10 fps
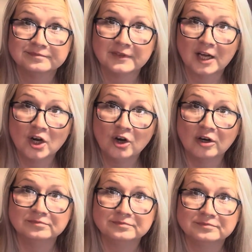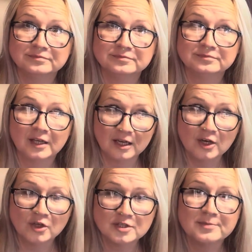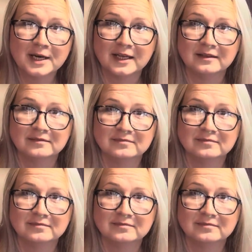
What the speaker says: A lot of money.